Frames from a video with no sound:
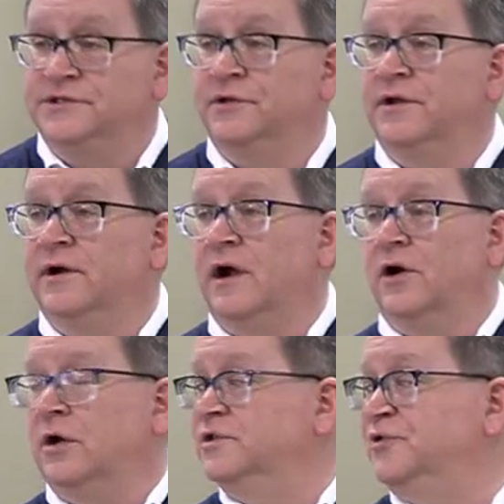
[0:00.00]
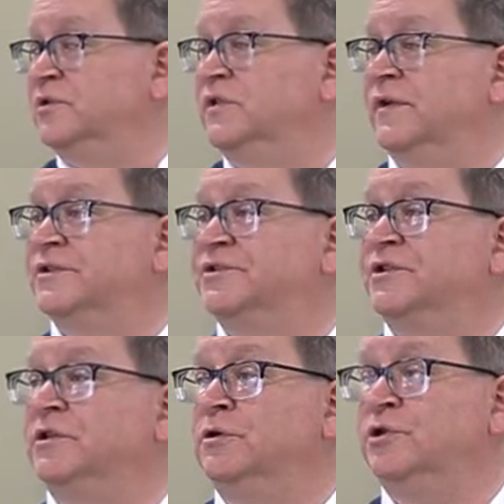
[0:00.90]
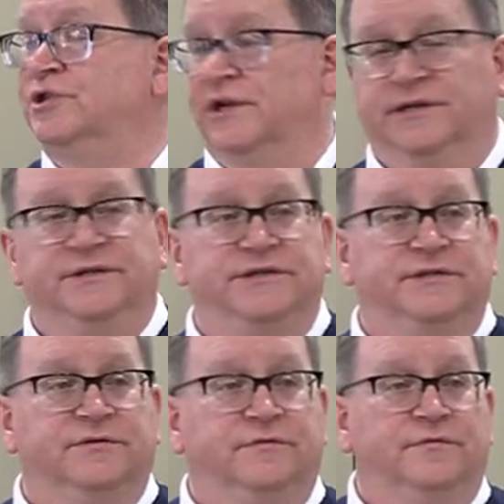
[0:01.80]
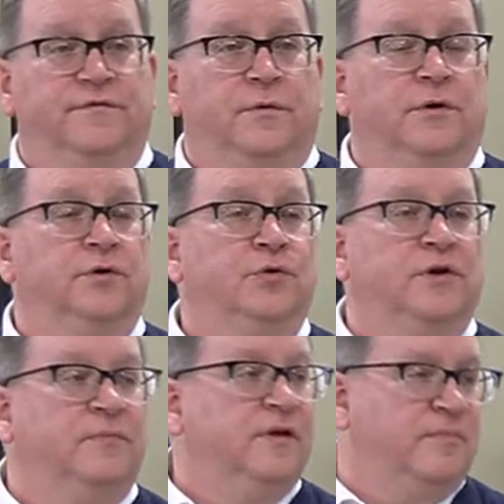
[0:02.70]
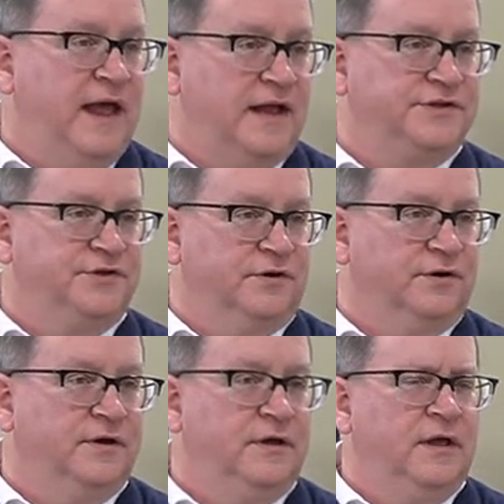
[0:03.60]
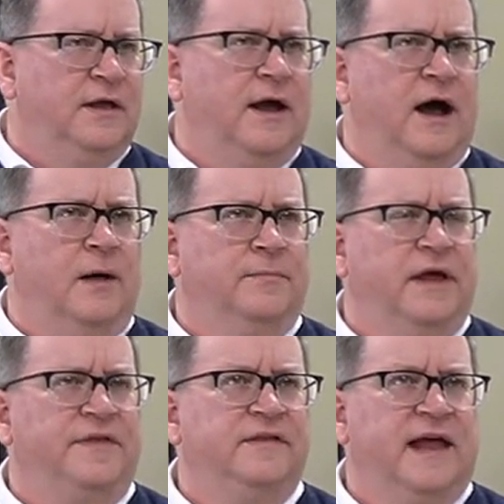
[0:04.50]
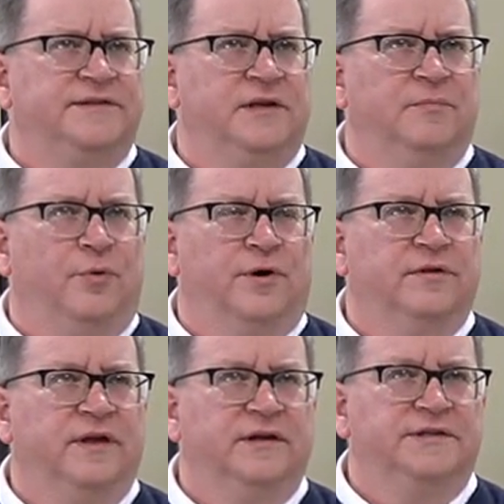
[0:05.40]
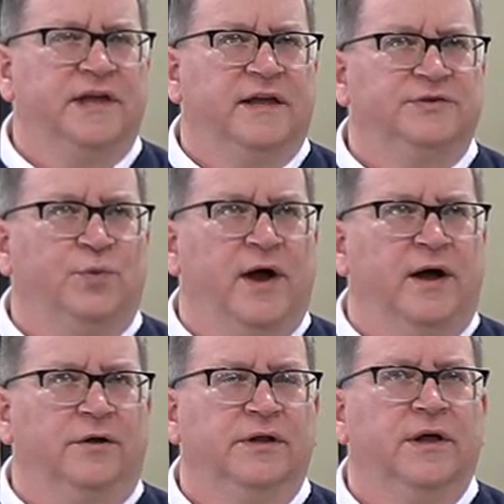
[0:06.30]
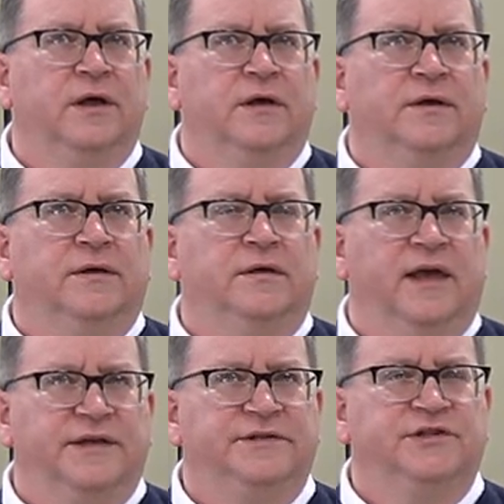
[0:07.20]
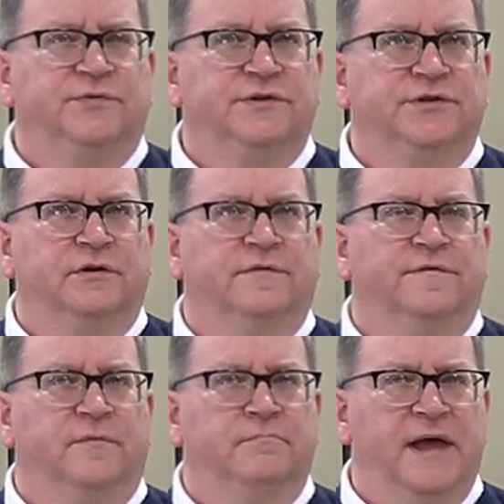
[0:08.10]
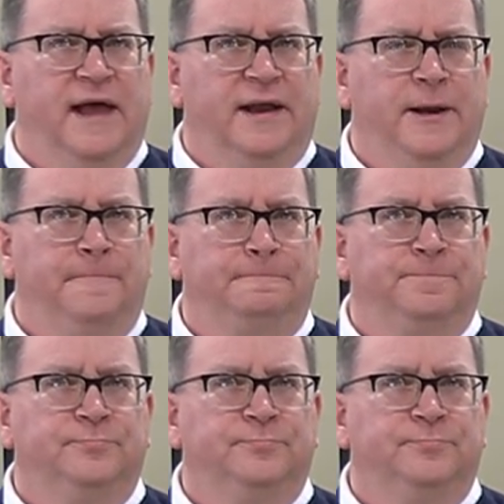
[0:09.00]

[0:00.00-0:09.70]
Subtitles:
So there are all sorts of exclusions for who can be a pastor. I think that's an important thing to say as well. Yes, it's reserved for men,